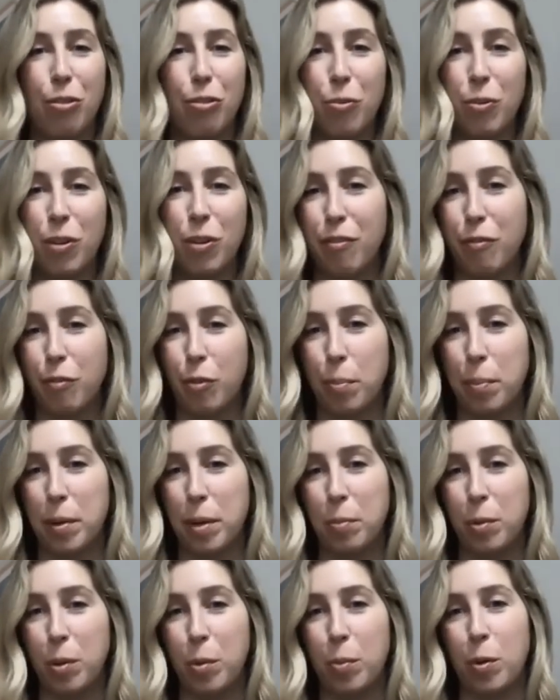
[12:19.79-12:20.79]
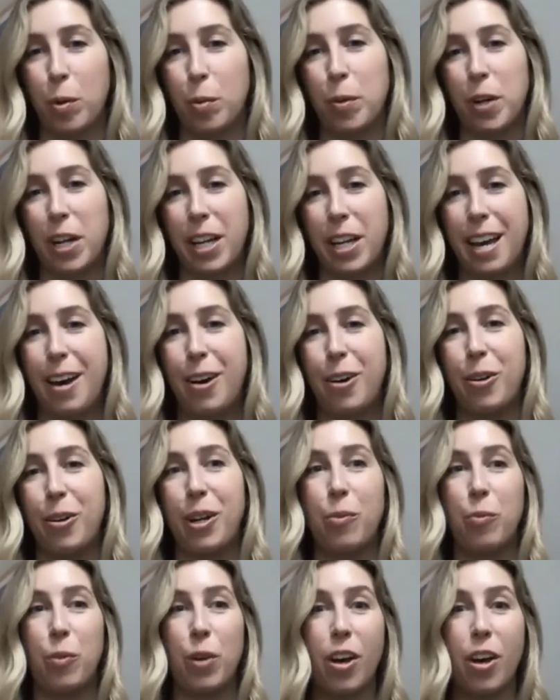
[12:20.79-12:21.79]
3 to 4 people per breakout
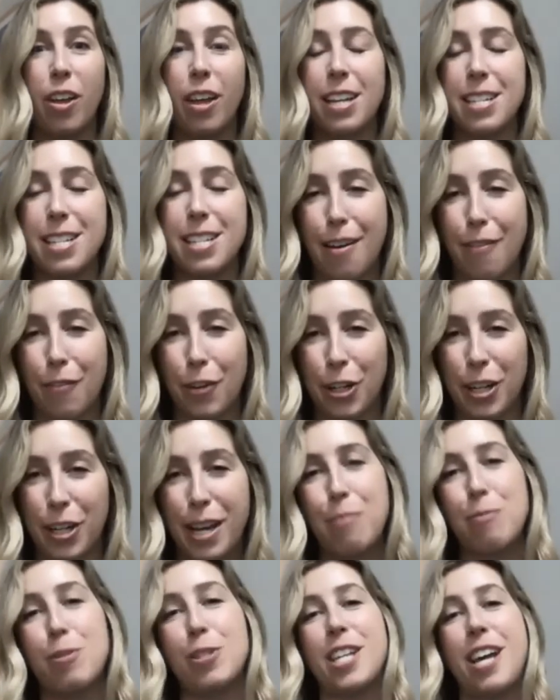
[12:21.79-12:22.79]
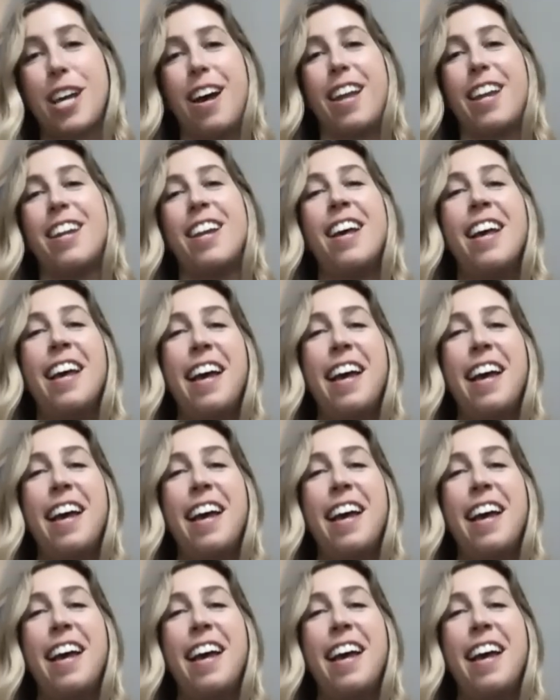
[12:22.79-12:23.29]
and we all had to have our cameras on,